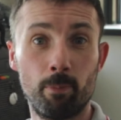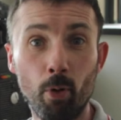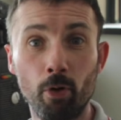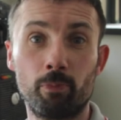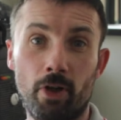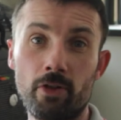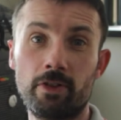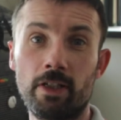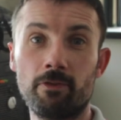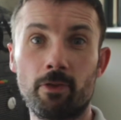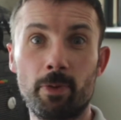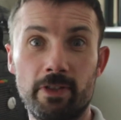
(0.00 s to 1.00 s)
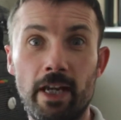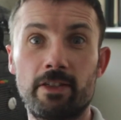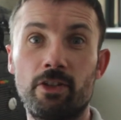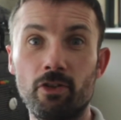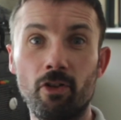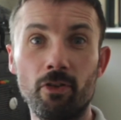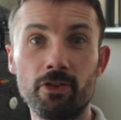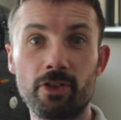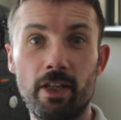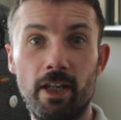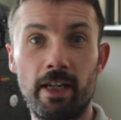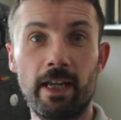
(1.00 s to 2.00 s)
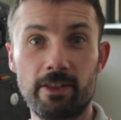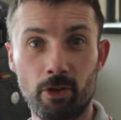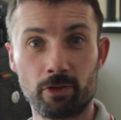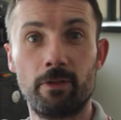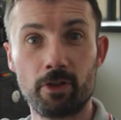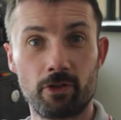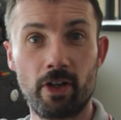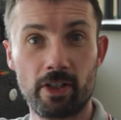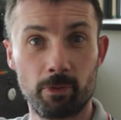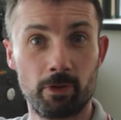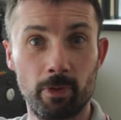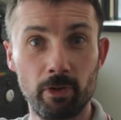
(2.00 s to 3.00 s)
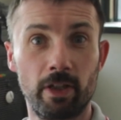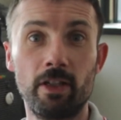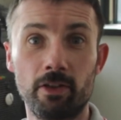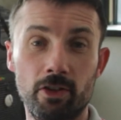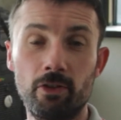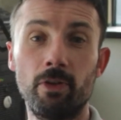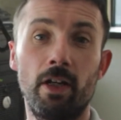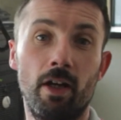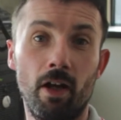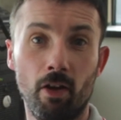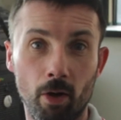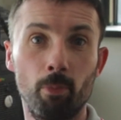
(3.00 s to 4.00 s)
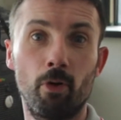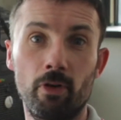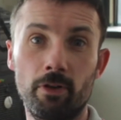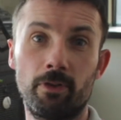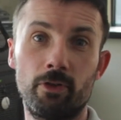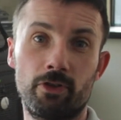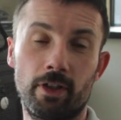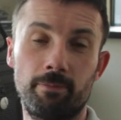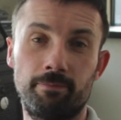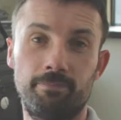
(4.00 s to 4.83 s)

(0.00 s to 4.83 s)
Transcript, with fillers: important protein for protecting neurons against oxidative stress, which we're looking to a lot more in the future.